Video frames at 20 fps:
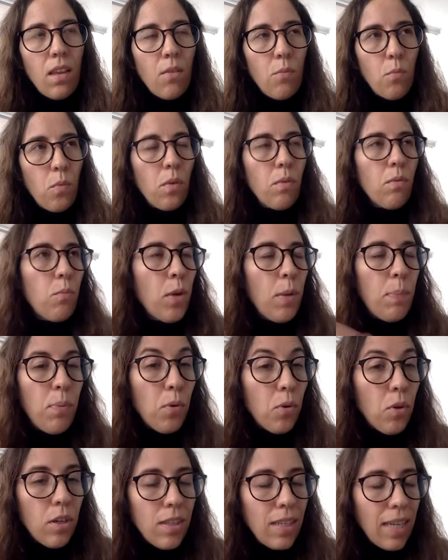
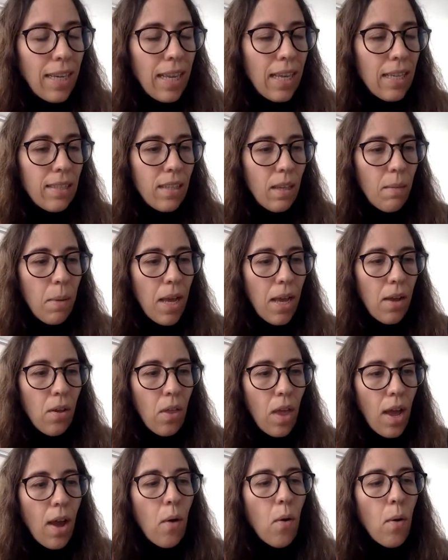report, I guess,
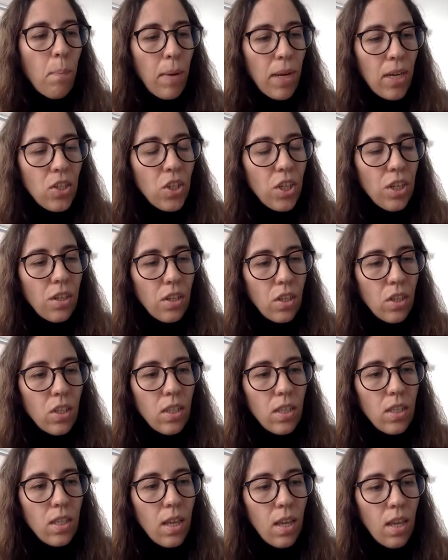about how a patient
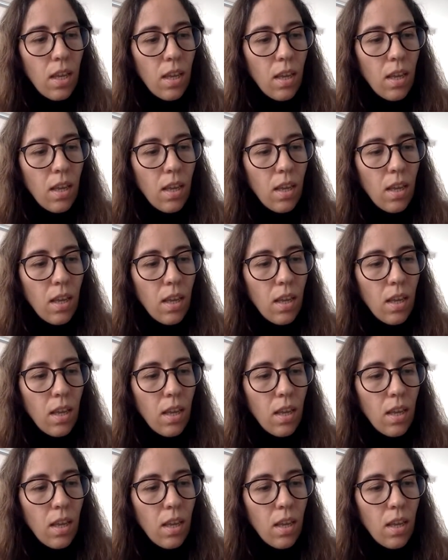is